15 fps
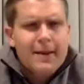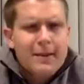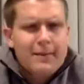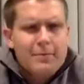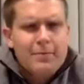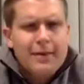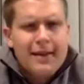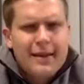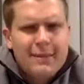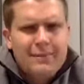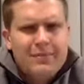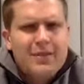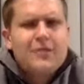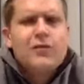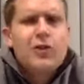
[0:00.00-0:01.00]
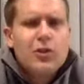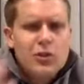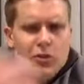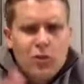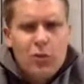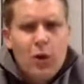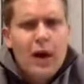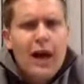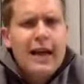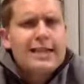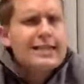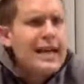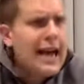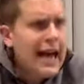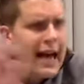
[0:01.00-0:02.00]
But as far as the wines
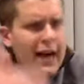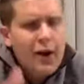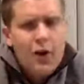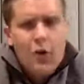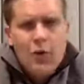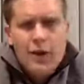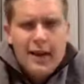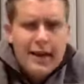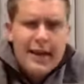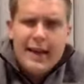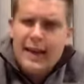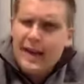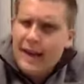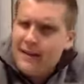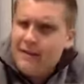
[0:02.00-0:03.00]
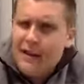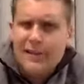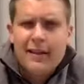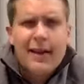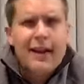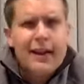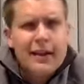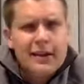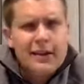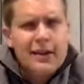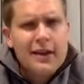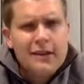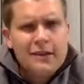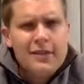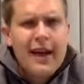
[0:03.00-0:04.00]
that I own, if I like it
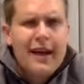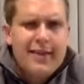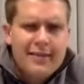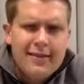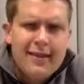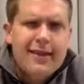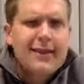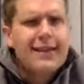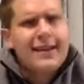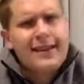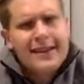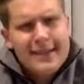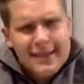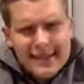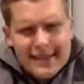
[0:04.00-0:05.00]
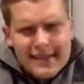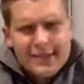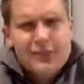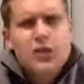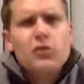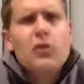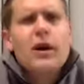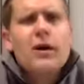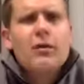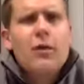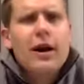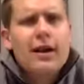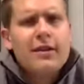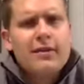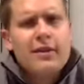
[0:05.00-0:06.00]
enough that I think it's a great
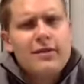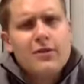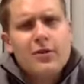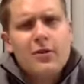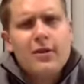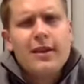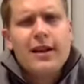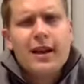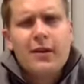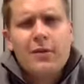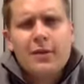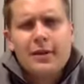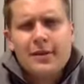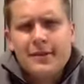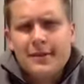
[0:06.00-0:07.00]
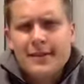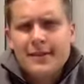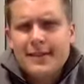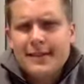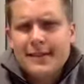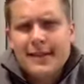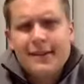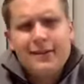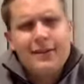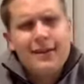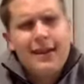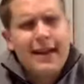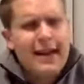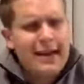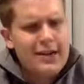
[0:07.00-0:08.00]
wine to review, then I will. Other than
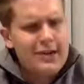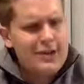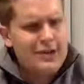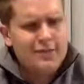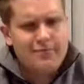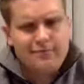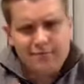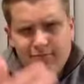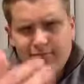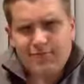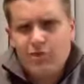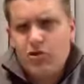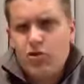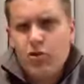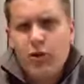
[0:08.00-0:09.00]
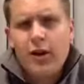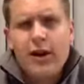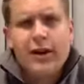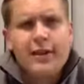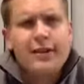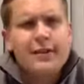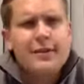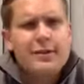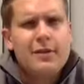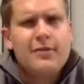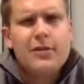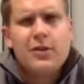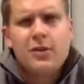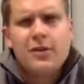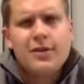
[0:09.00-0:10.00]
that, I just drink,
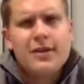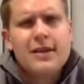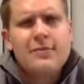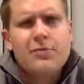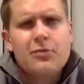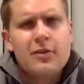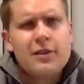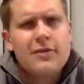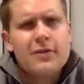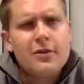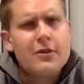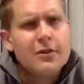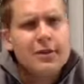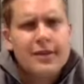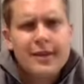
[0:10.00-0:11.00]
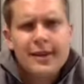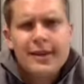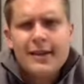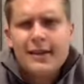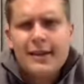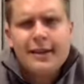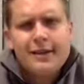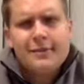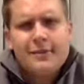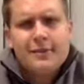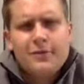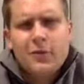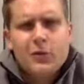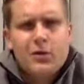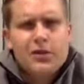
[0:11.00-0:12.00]
review, or sample and review. And
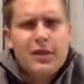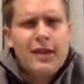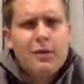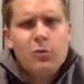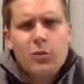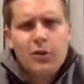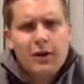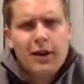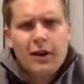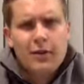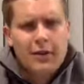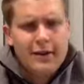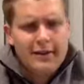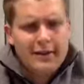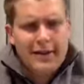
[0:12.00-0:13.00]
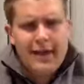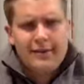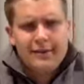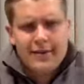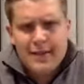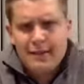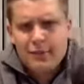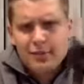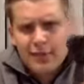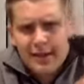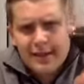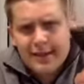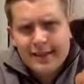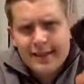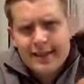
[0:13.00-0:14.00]
unfortunately at work, I only have samples like
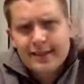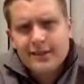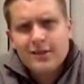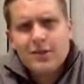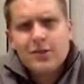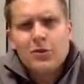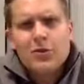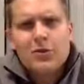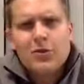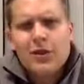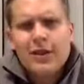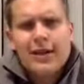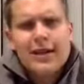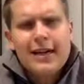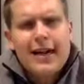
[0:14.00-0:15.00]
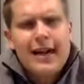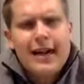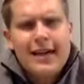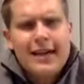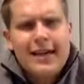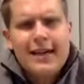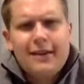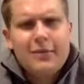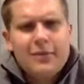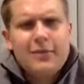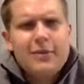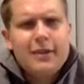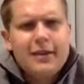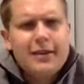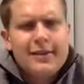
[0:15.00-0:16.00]
this, so I can't really,